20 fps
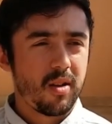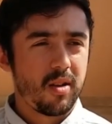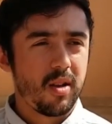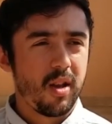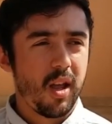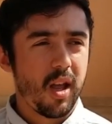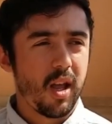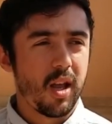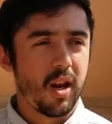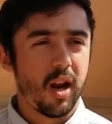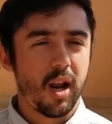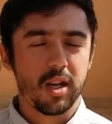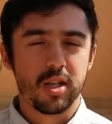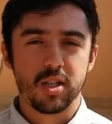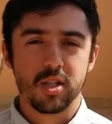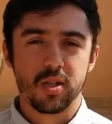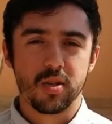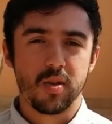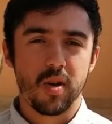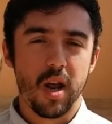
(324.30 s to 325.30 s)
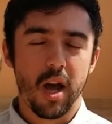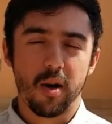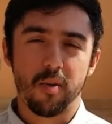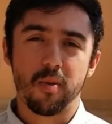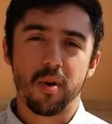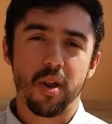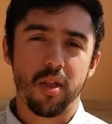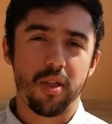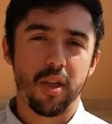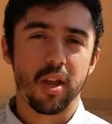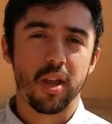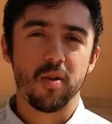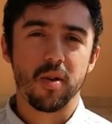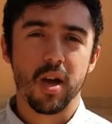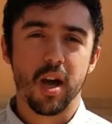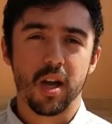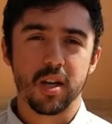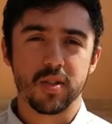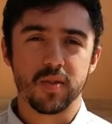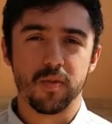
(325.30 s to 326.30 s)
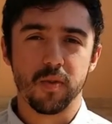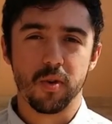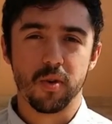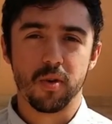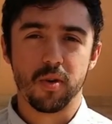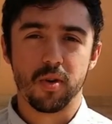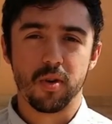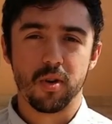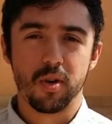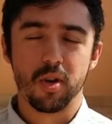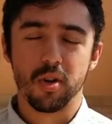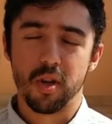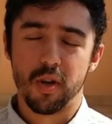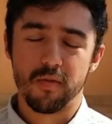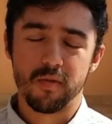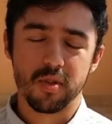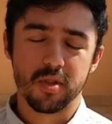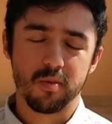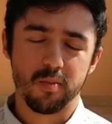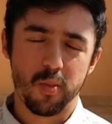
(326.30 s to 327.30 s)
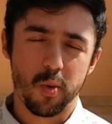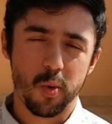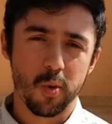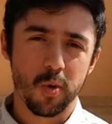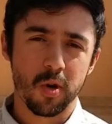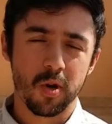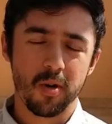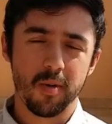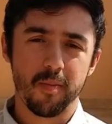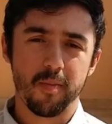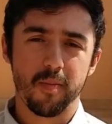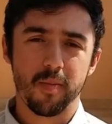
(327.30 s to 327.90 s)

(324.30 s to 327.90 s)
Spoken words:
And I want to thank you guys for your love and support,